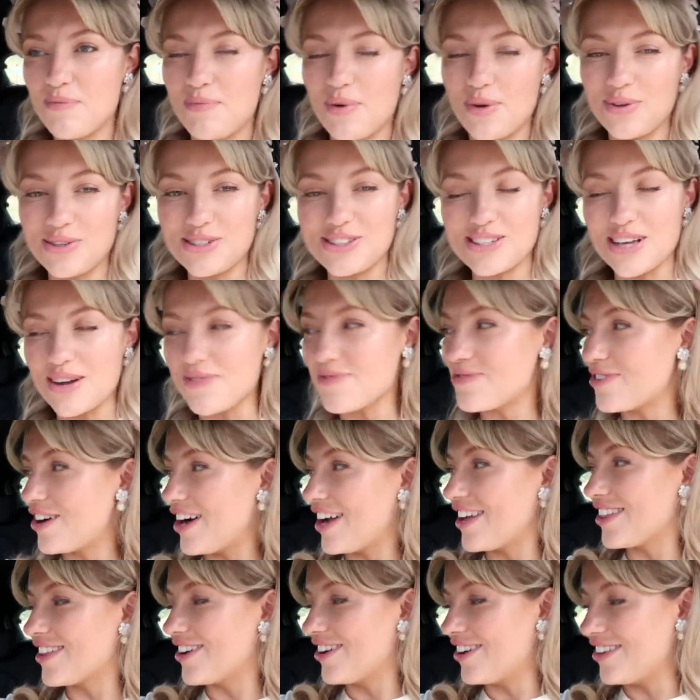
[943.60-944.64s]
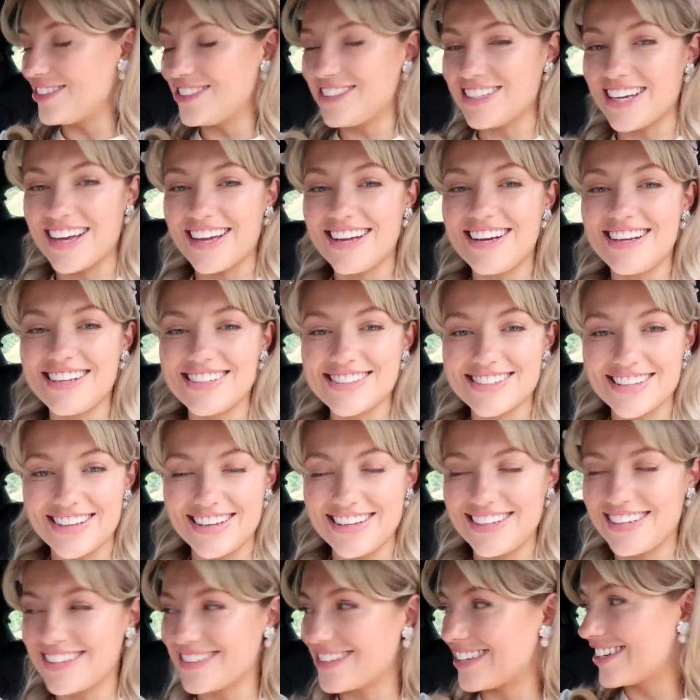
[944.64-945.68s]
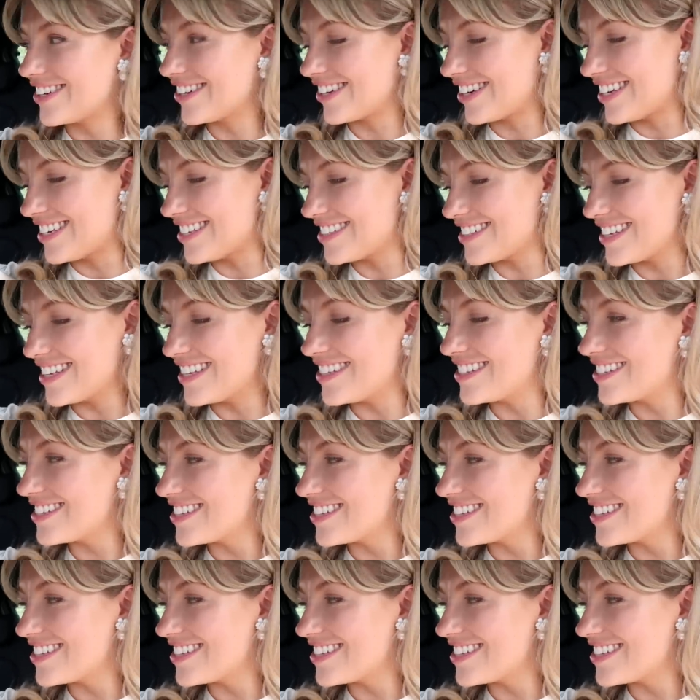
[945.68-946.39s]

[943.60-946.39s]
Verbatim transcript: bolt upright the whole journey so he doesn't crease his